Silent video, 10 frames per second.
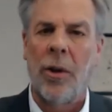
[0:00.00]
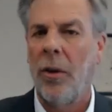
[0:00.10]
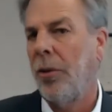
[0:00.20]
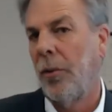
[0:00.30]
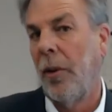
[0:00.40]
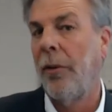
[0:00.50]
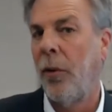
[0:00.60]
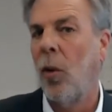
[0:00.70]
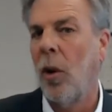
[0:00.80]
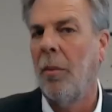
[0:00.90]
those
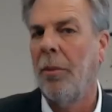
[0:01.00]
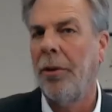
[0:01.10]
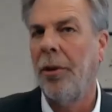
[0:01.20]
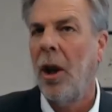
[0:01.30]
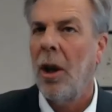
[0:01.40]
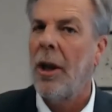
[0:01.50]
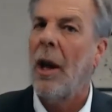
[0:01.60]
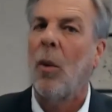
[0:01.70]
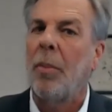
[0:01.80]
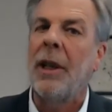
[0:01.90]
reforms
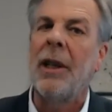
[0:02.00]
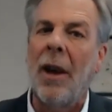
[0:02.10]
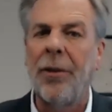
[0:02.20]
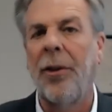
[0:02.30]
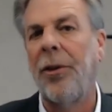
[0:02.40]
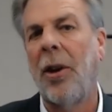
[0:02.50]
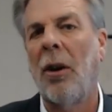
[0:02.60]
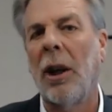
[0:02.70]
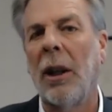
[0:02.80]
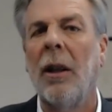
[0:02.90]
that will be
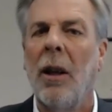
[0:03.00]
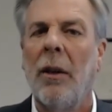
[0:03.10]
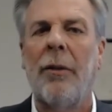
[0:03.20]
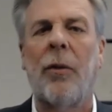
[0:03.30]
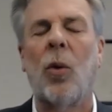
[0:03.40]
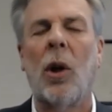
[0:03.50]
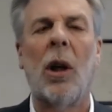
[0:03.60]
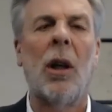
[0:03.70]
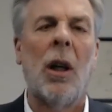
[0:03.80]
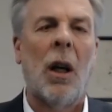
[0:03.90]
necessary
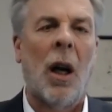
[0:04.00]
for